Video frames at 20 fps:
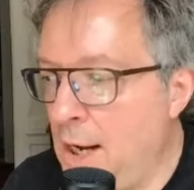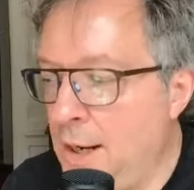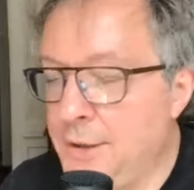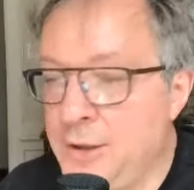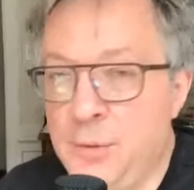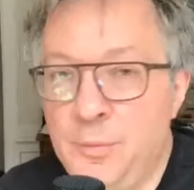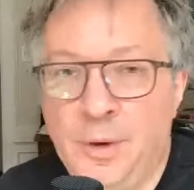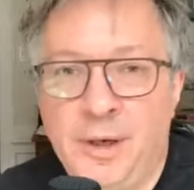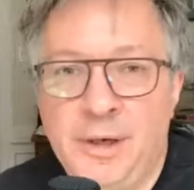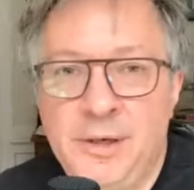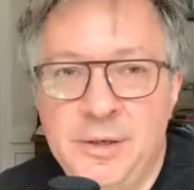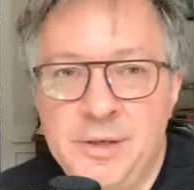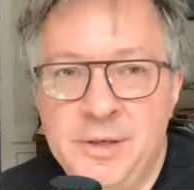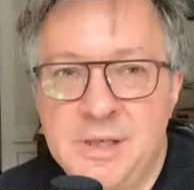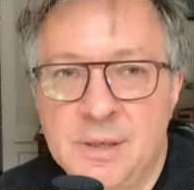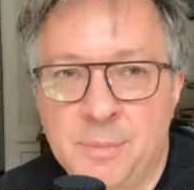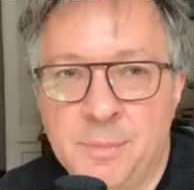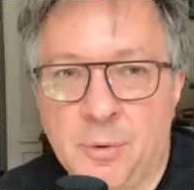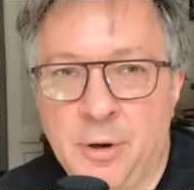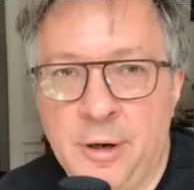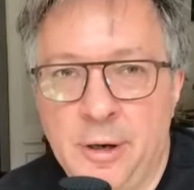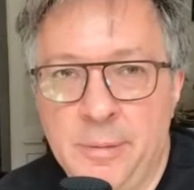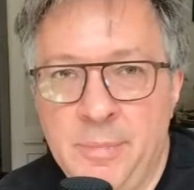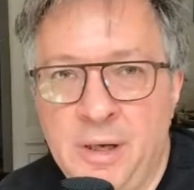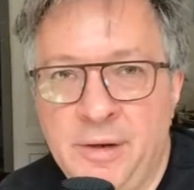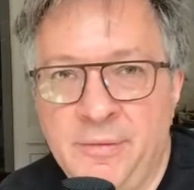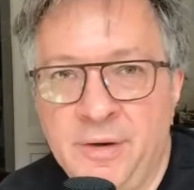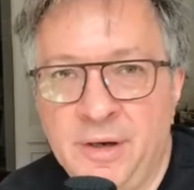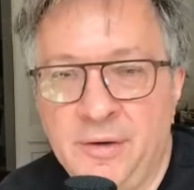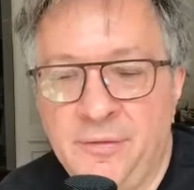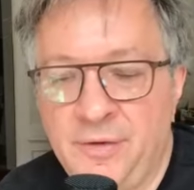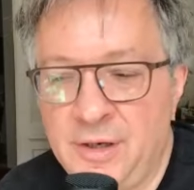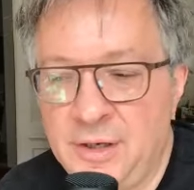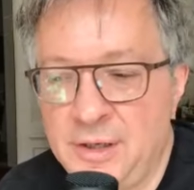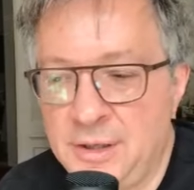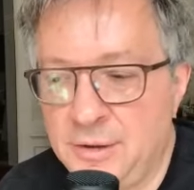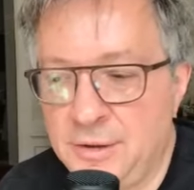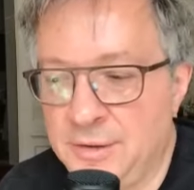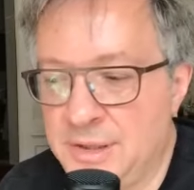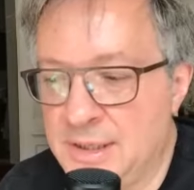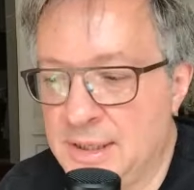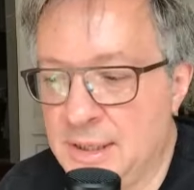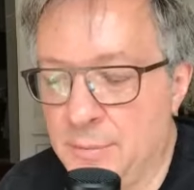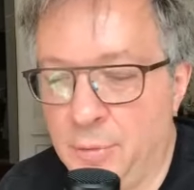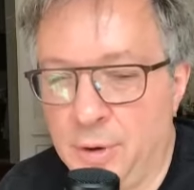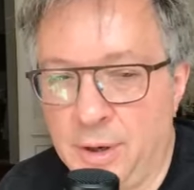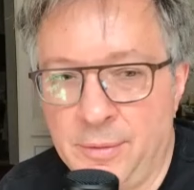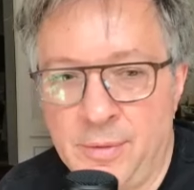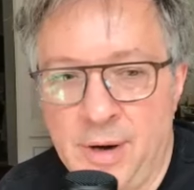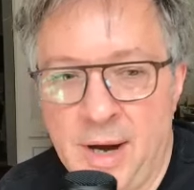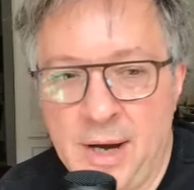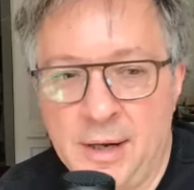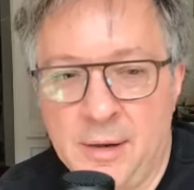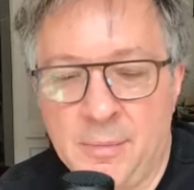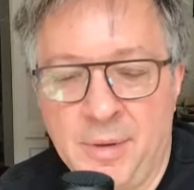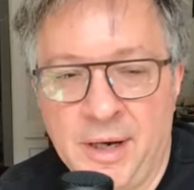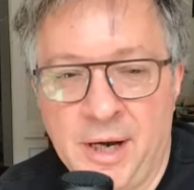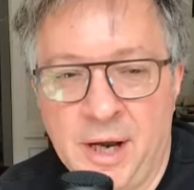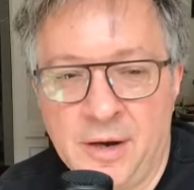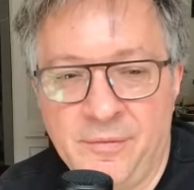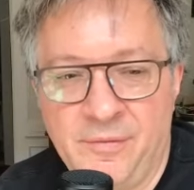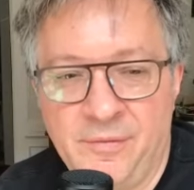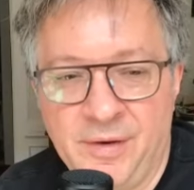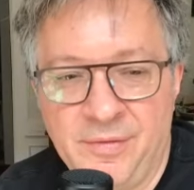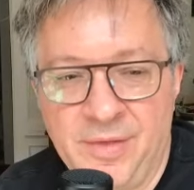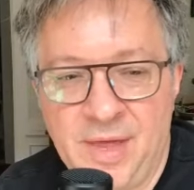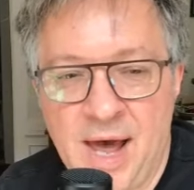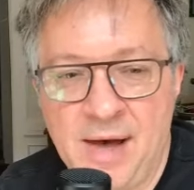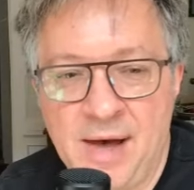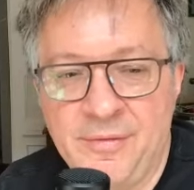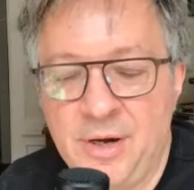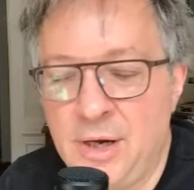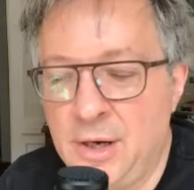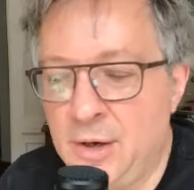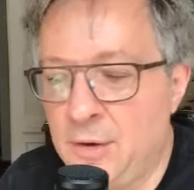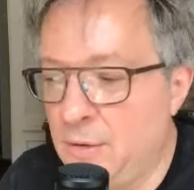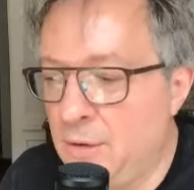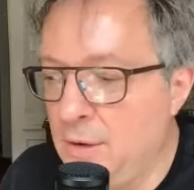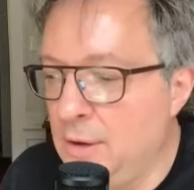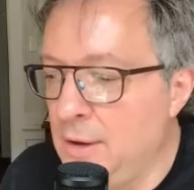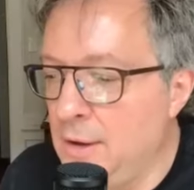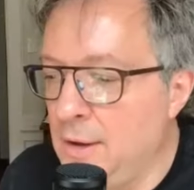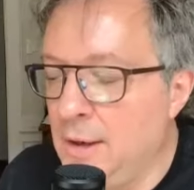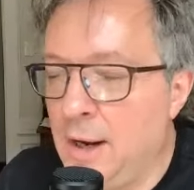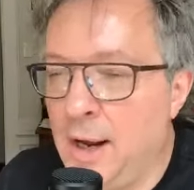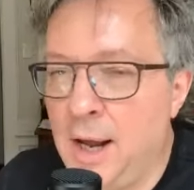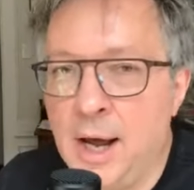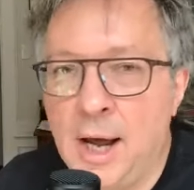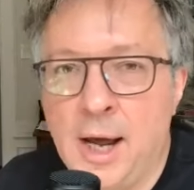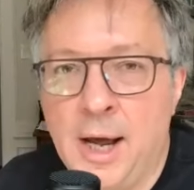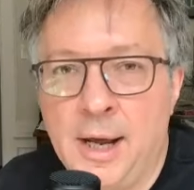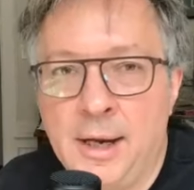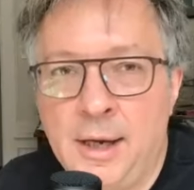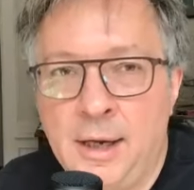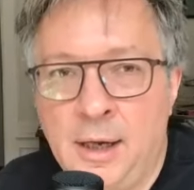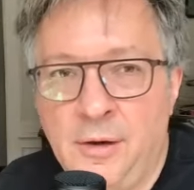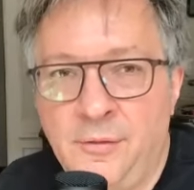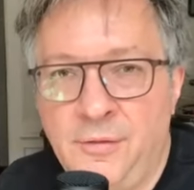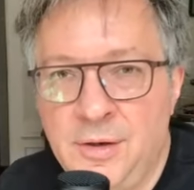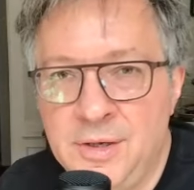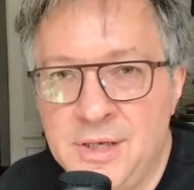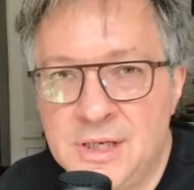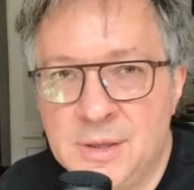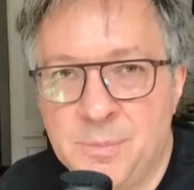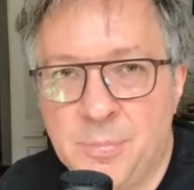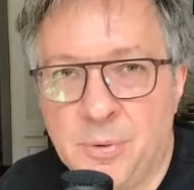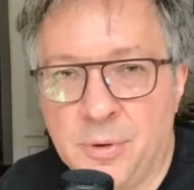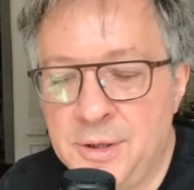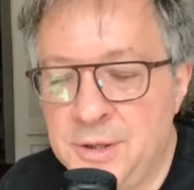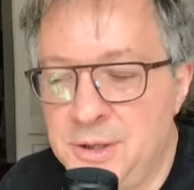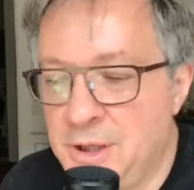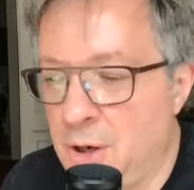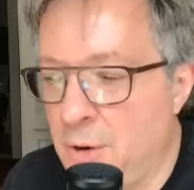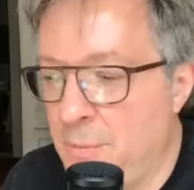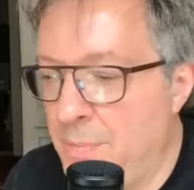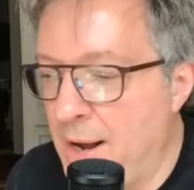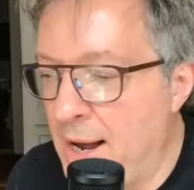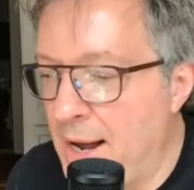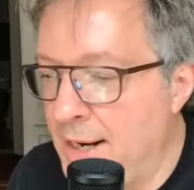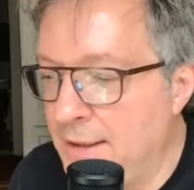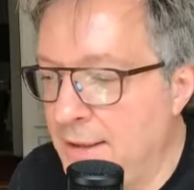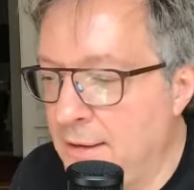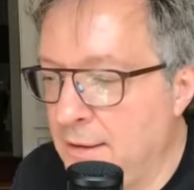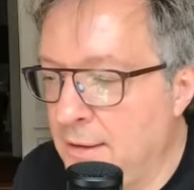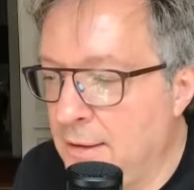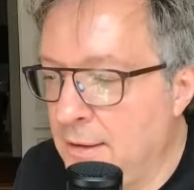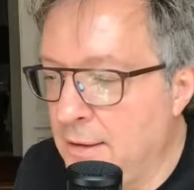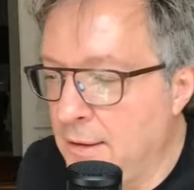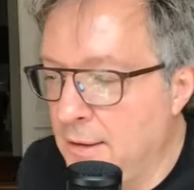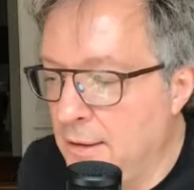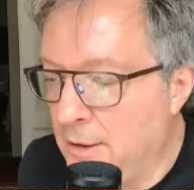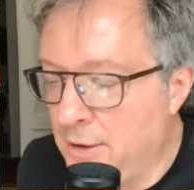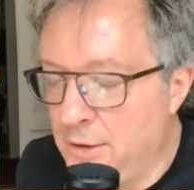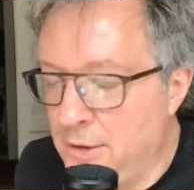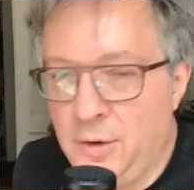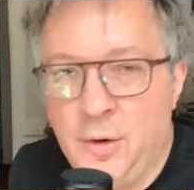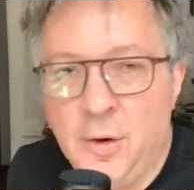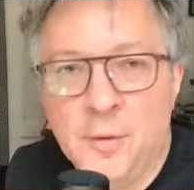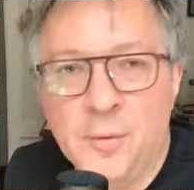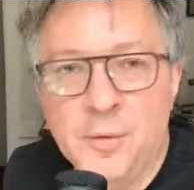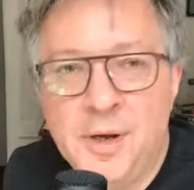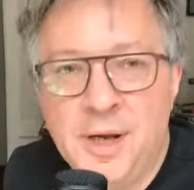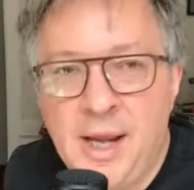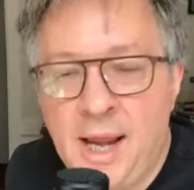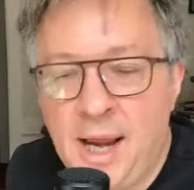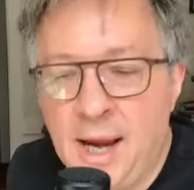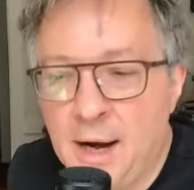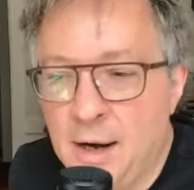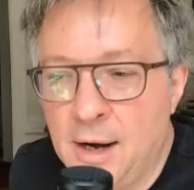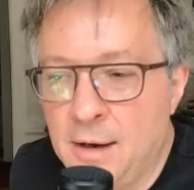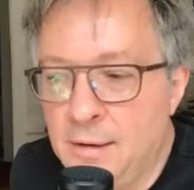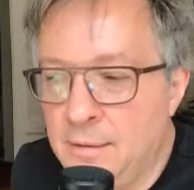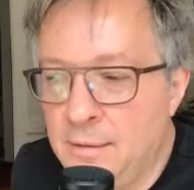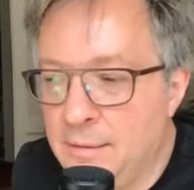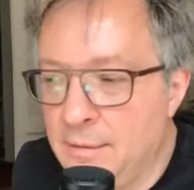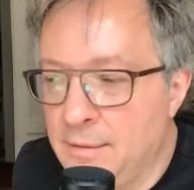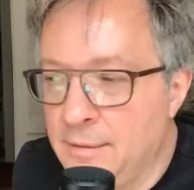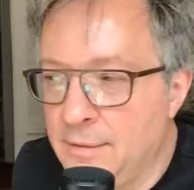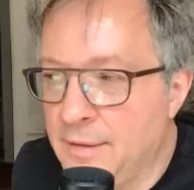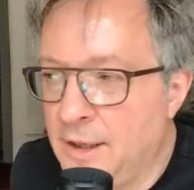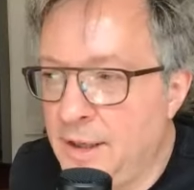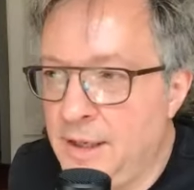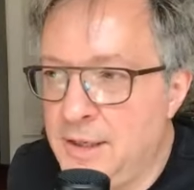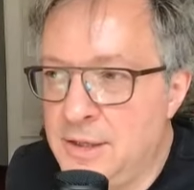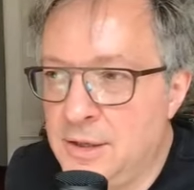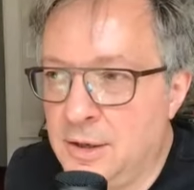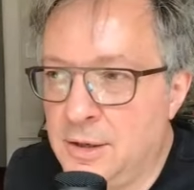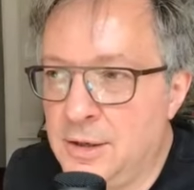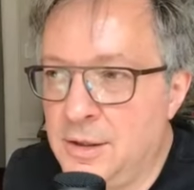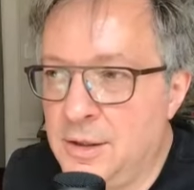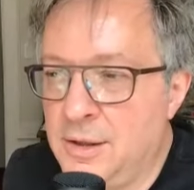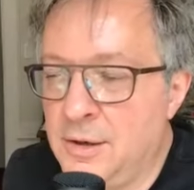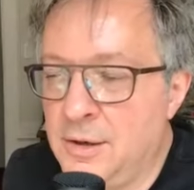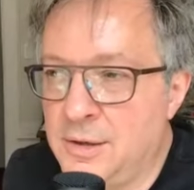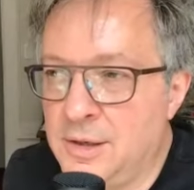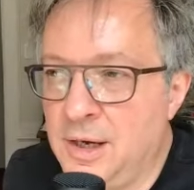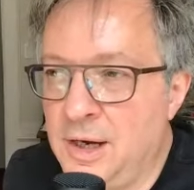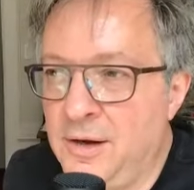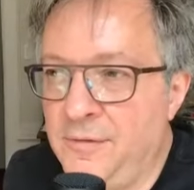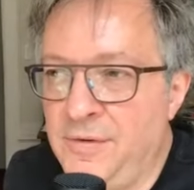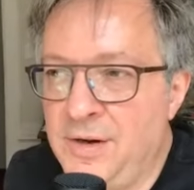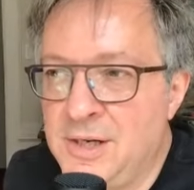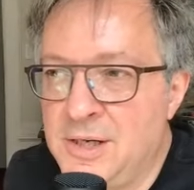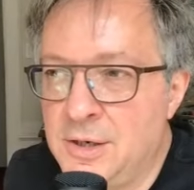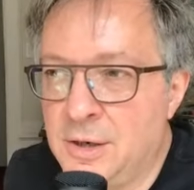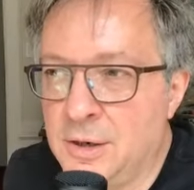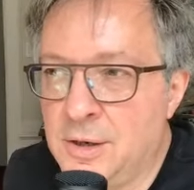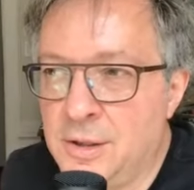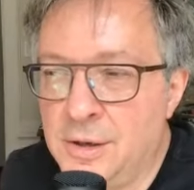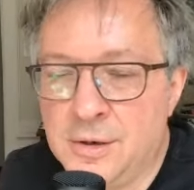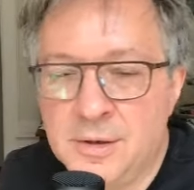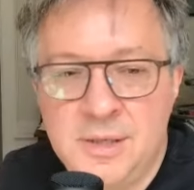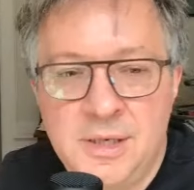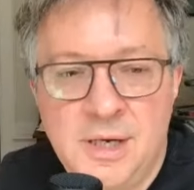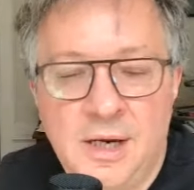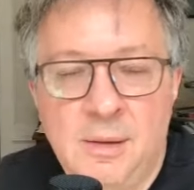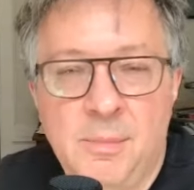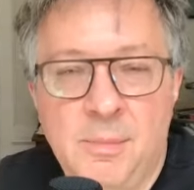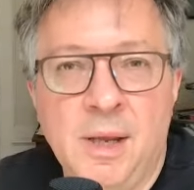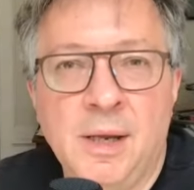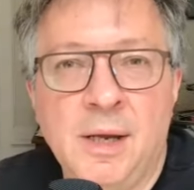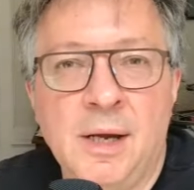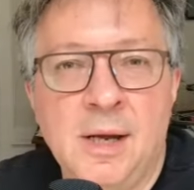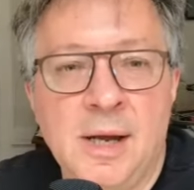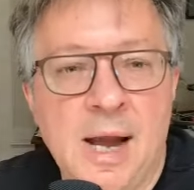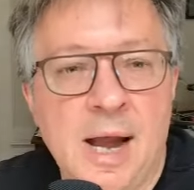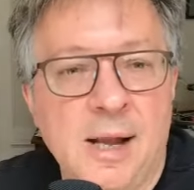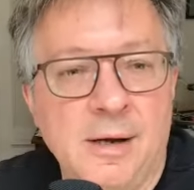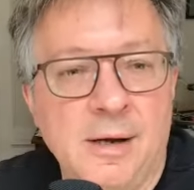you really do support him, even if he shoots someone randomly on Fifth Avenue. If you support Joe Biden, you don't care that if he took $13 million